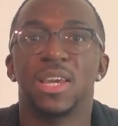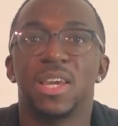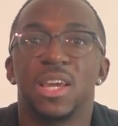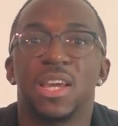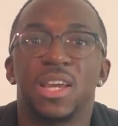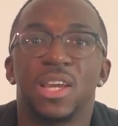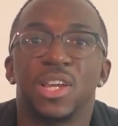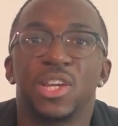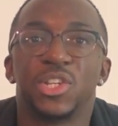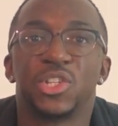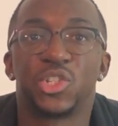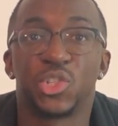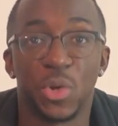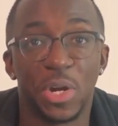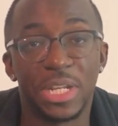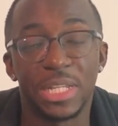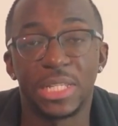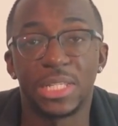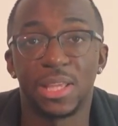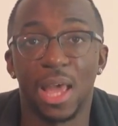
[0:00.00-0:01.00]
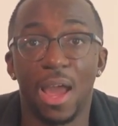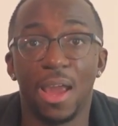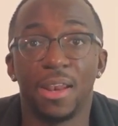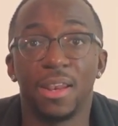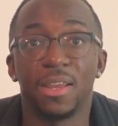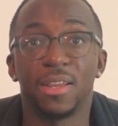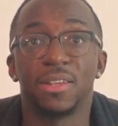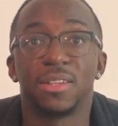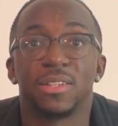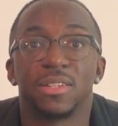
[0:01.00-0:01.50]
So I decided,
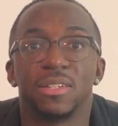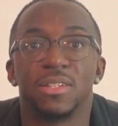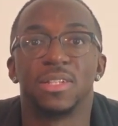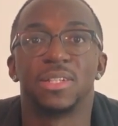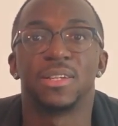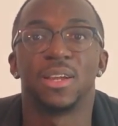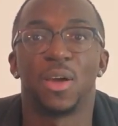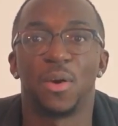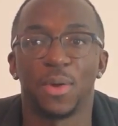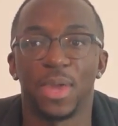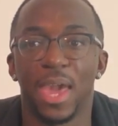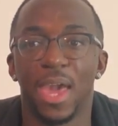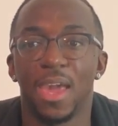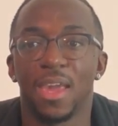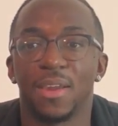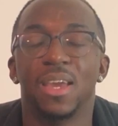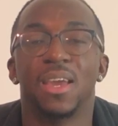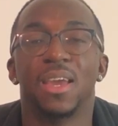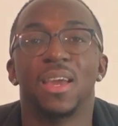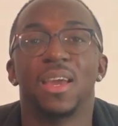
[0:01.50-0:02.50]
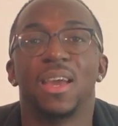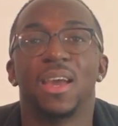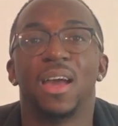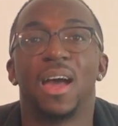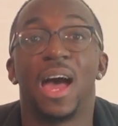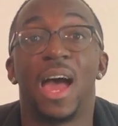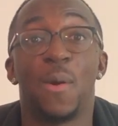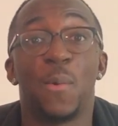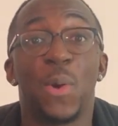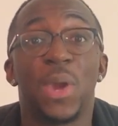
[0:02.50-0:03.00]
okay. I
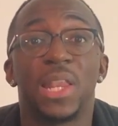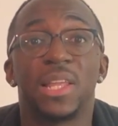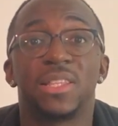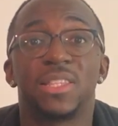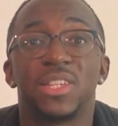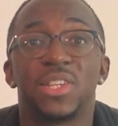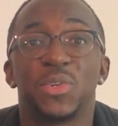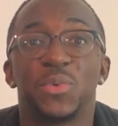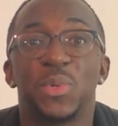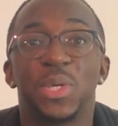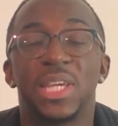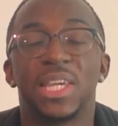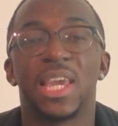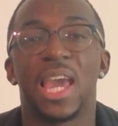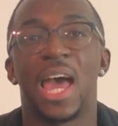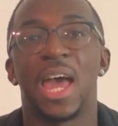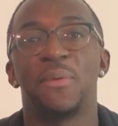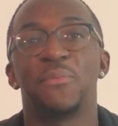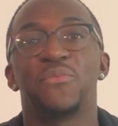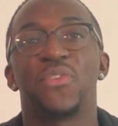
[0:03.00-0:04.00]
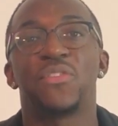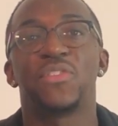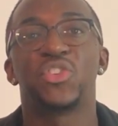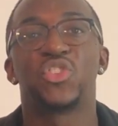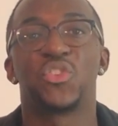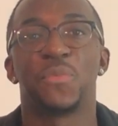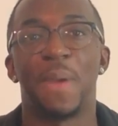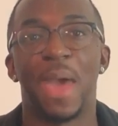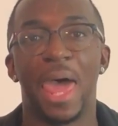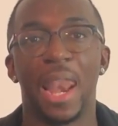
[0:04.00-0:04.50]
waited till I'm very
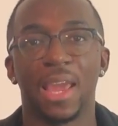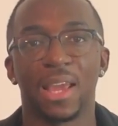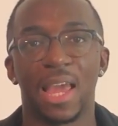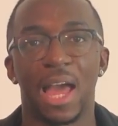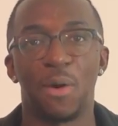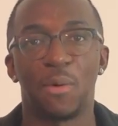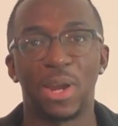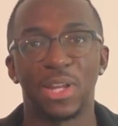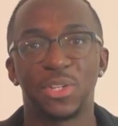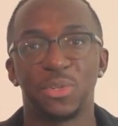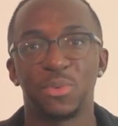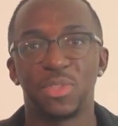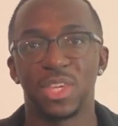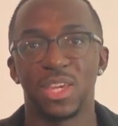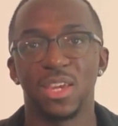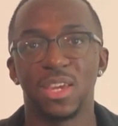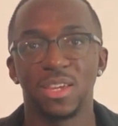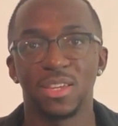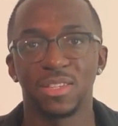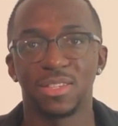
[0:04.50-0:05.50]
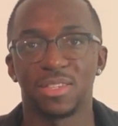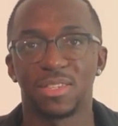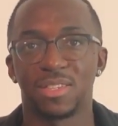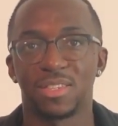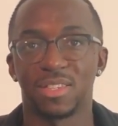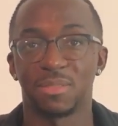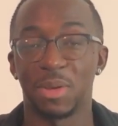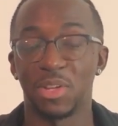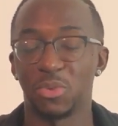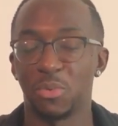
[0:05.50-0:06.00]
dramatic. How I do things, especially
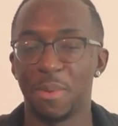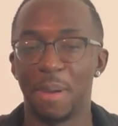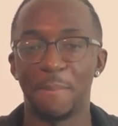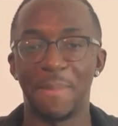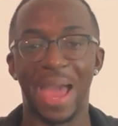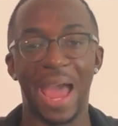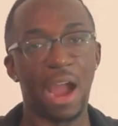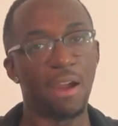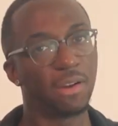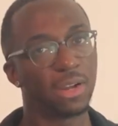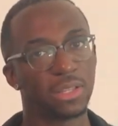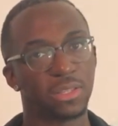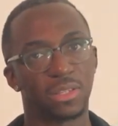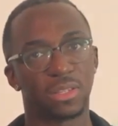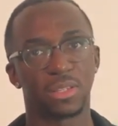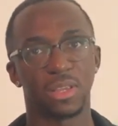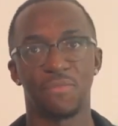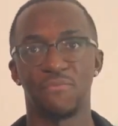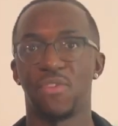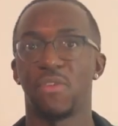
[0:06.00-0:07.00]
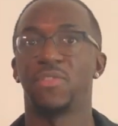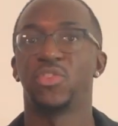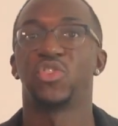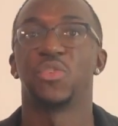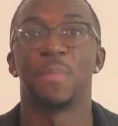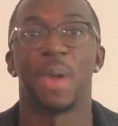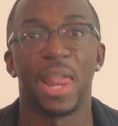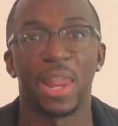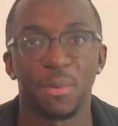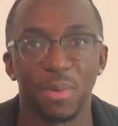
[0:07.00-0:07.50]
with my parents, I'm very dramatic
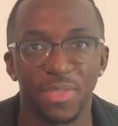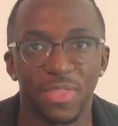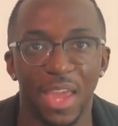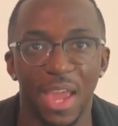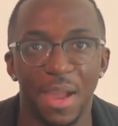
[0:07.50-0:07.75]
with them.